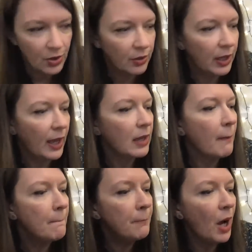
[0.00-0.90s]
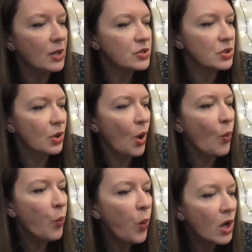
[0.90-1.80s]
Okay, but
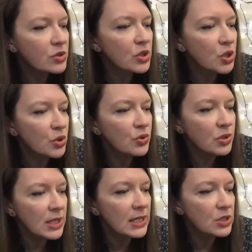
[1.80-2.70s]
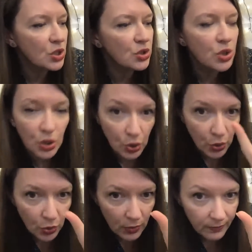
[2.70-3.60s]
what you need to do,